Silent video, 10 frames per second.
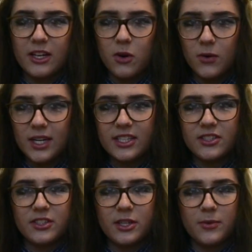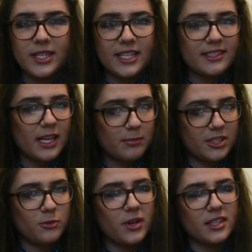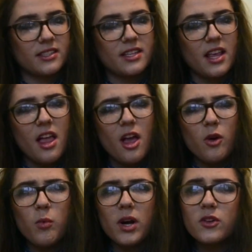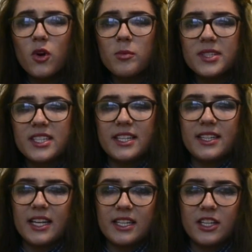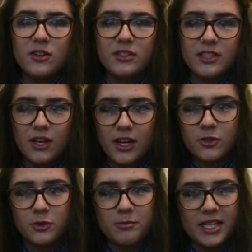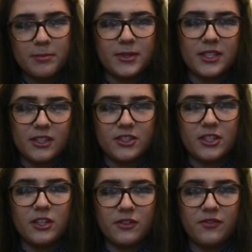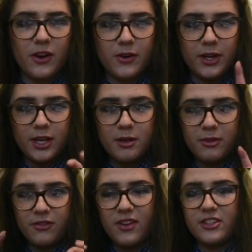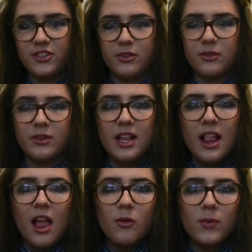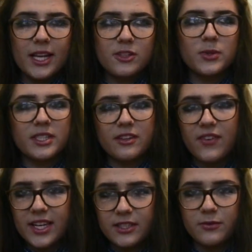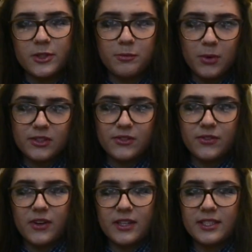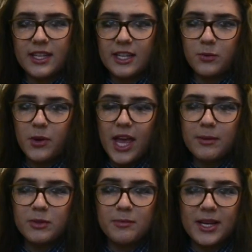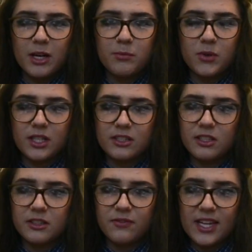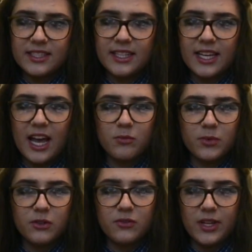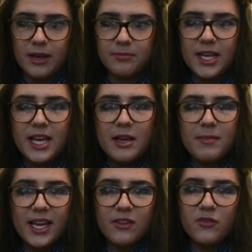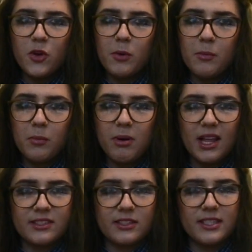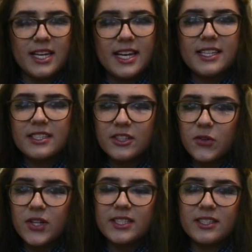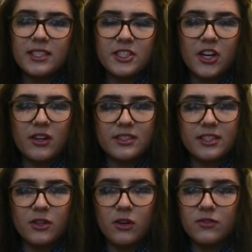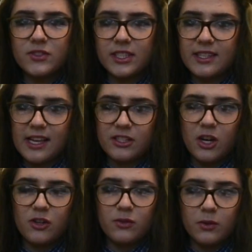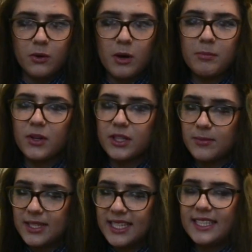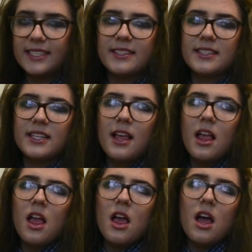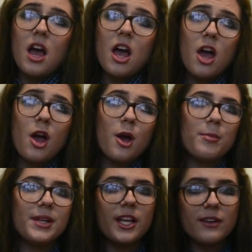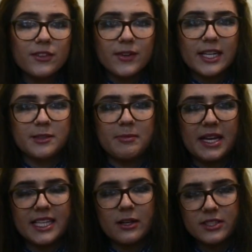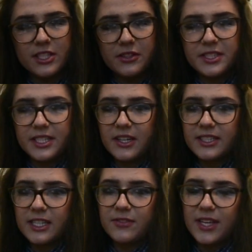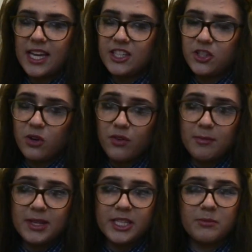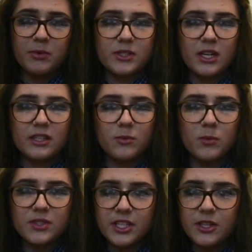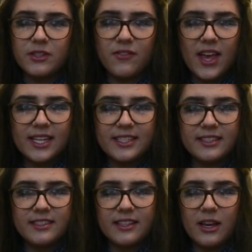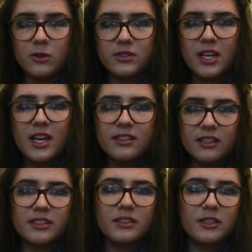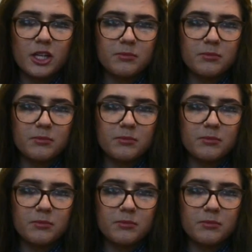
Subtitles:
in correlation to the already established ones. One commented that the use of titles made the production look very professional, which was an effective response for us, as we were able to make our product look authentic and real for them, making viewing more pleasant. This increases the chances of success overall upon the release. Another aspect that was used in the identification of our media product was the use of editing skills, such as the